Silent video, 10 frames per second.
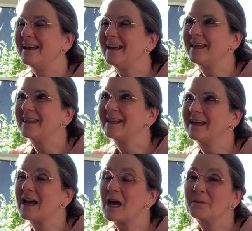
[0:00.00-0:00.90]
And
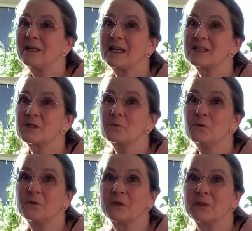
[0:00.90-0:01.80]
I'm a last
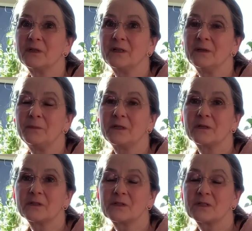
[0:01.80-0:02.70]
mover
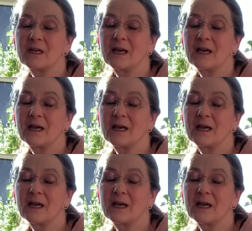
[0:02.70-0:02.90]
because